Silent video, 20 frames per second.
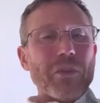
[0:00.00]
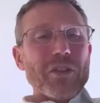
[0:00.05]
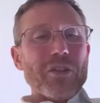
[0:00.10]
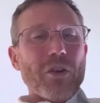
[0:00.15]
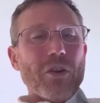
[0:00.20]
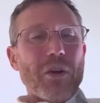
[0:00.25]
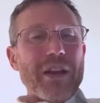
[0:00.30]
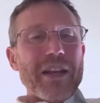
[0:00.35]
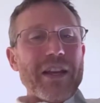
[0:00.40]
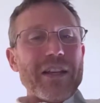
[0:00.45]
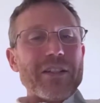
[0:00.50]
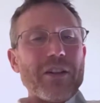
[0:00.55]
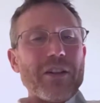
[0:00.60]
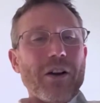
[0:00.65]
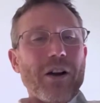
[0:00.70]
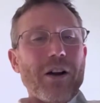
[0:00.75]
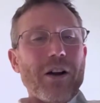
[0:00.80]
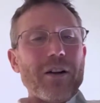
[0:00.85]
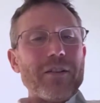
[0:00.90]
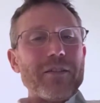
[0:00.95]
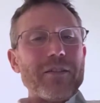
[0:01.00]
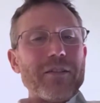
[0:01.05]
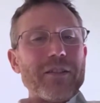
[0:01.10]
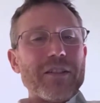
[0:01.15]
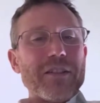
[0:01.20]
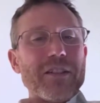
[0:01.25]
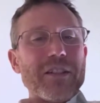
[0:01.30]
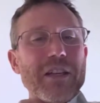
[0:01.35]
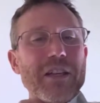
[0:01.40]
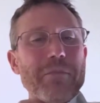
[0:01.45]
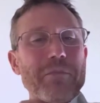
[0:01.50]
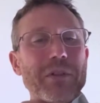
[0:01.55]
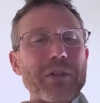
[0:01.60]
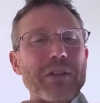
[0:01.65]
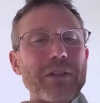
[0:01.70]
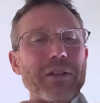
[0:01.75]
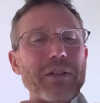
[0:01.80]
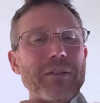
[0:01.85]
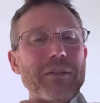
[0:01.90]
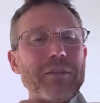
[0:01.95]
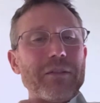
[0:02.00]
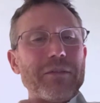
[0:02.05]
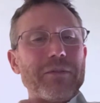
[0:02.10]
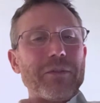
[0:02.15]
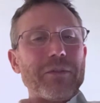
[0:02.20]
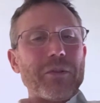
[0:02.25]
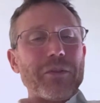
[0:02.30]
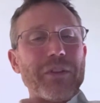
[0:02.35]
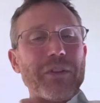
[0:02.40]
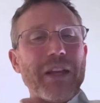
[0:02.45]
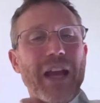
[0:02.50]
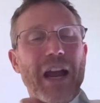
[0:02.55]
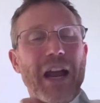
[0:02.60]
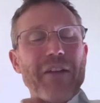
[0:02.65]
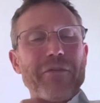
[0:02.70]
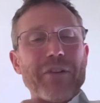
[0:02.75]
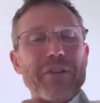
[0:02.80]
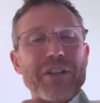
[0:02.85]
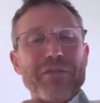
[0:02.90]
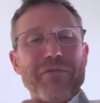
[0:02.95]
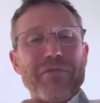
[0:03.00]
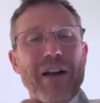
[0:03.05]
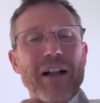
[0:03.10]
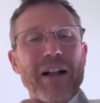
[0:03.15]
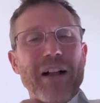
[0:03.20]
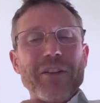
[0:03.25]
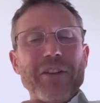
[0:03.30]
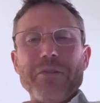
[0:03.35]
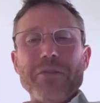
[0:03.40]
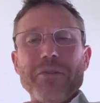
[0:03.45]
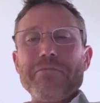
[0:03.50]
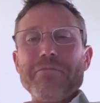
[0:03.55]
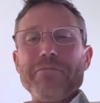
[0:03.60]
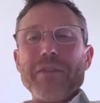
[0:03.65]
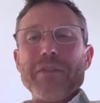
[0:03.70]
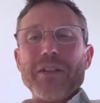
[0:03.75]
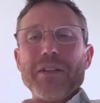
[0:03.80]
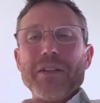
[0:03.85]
So here's our symbol for the average value,